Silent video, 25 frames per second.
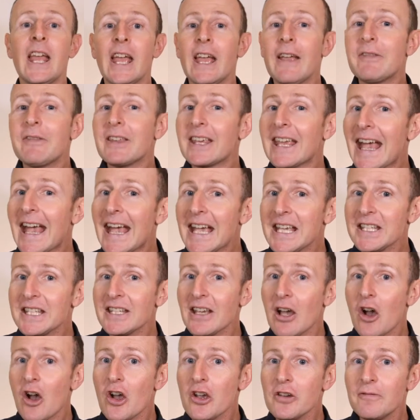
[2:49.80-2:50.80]
If the cash
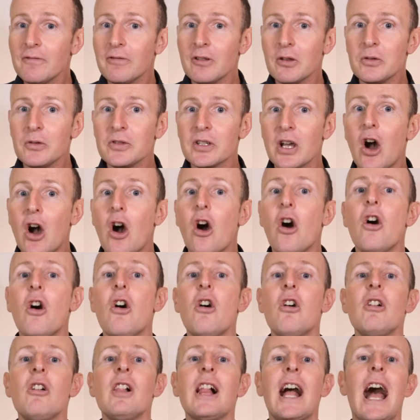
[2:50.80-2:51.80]
outflows
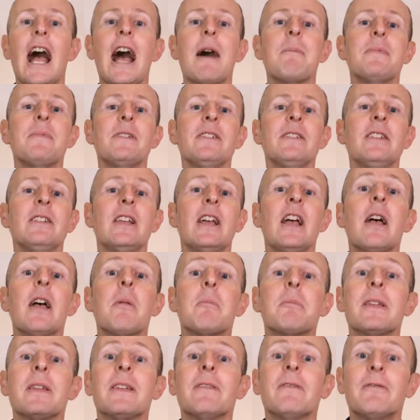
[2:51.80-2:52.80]
all happen
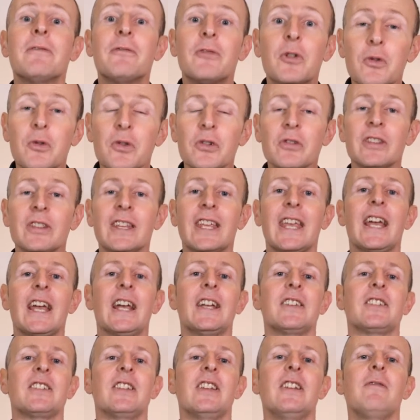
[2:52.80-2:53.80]
before the
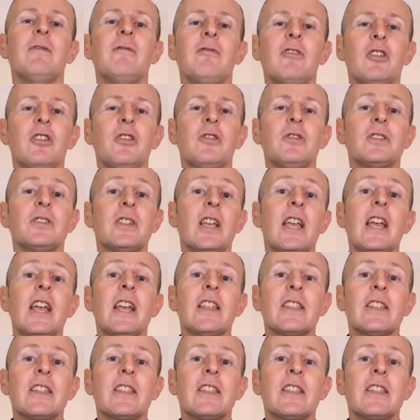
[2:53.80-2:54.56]
cash inflows,